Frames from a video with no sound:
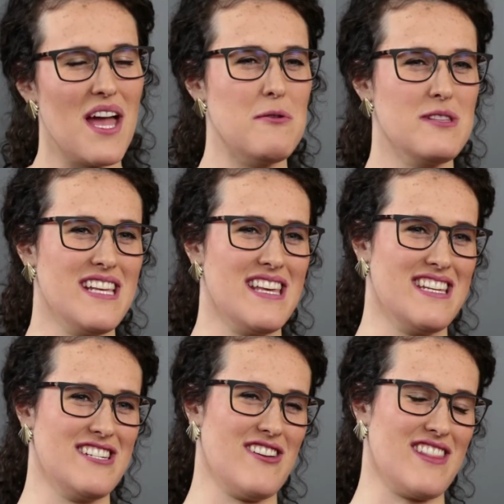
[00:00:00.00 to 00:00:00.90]
i would say
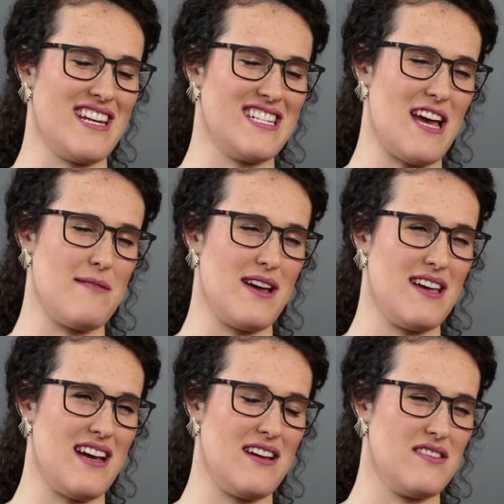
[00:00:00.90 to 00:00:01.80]
that during that time
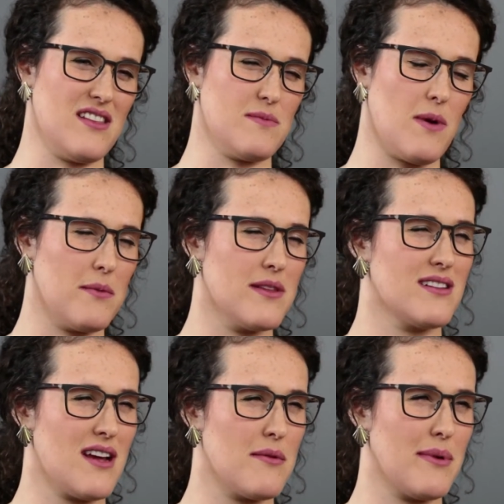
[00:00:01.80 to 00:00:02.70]
I, I that's probably
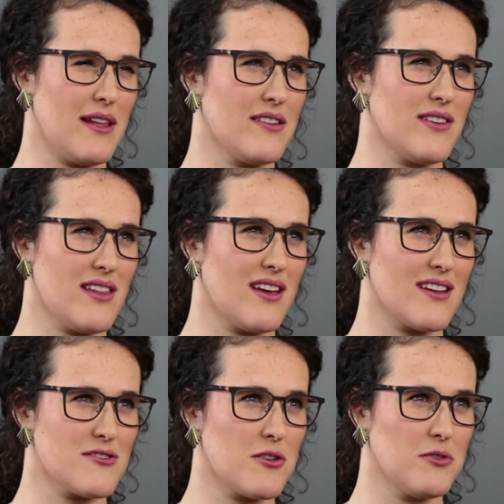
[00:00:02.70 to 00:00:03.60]
the time of my life i think
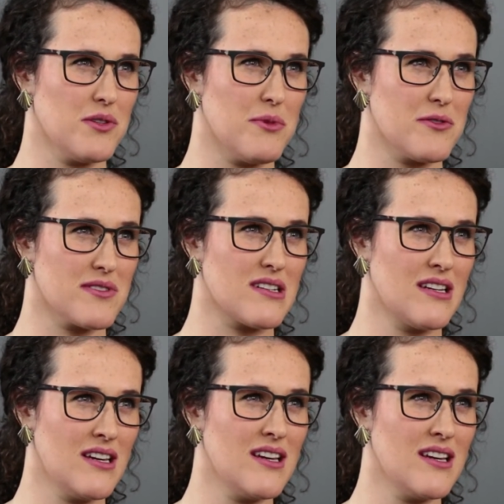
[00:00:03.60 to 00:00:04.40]
i struggled the most